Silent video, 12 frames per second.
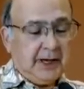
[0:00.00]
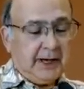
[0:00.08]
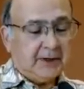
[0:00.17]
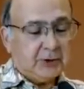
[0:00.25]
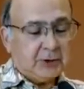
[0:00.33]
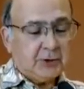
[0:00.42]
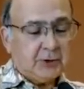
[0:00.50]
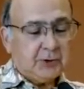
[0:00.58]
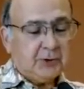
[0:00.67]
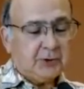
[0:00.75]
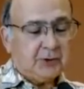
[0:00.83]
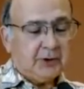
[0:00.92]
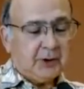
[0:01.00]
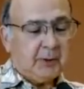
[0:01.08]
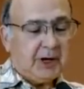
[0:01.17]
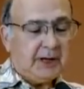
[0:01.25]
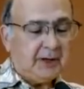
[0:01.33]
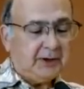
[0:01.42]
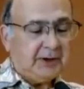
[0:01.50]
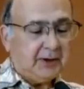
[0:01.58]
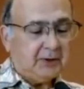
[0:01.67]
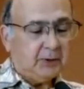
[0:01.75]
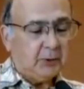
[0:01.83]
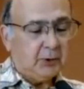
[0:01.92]
At a turn a mile
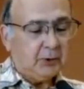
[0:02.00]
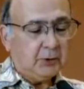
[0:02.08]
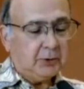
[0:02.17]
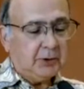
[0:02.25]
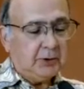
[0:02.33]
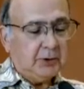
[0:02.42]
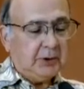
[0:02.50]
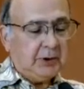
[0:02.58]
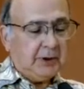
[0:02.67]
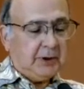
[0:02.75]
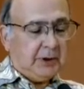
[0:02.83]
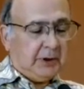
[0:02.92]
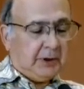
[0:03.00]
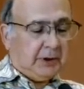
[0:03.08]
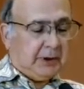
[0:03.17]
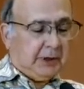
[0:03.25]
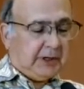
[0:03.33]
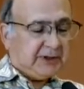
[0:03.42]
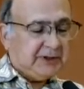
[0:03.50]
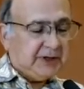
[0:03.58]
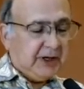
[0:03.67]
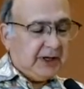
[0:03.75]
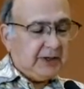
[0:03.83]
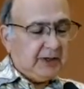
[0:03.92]
down the road, a
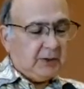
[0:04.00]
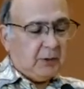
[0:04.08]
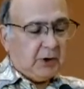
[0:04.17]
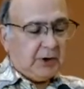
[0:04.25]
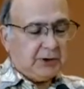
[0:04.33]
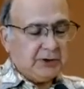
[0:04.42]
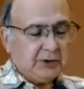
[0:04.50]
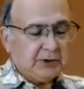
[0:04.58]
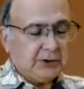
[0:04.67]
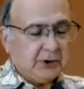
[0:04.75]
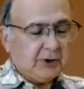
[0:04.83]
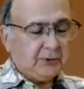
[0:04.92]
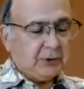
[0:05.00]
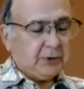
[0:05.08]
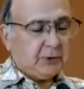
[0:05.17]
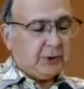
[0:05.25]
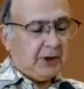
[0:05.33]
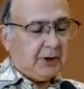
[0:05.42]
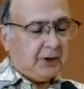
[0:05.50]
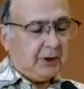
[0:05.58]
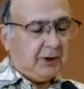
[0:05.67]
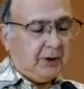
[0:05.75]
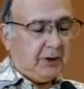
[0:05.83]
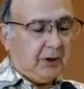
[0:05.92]
sign that marks the start of a trail
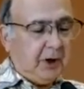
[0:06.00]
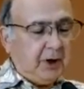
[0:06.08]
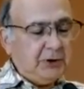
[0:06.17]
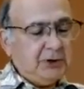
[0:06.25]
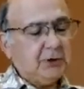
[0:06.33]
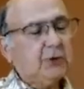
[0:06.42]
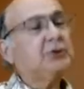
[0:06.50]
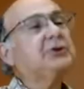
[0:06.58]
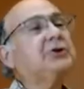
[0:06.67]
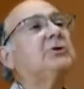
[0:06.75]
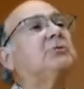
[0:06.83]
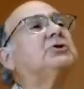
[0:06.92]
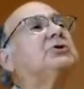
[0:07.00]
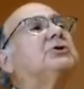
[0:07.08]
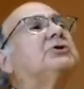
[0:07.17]
also seems to